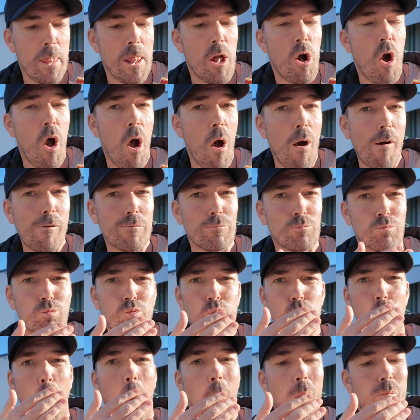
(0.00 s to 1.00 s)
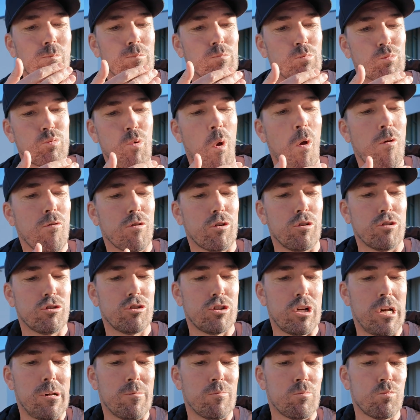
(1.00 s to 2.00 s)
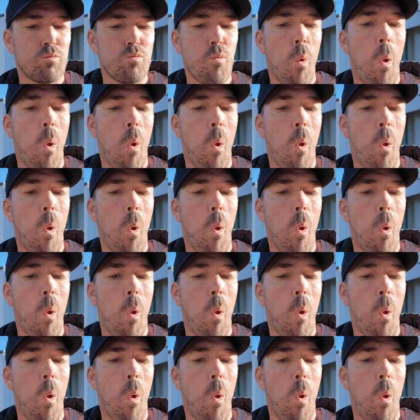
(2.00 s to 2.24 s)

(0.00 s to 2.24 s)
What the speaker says: yeah, that's good slime.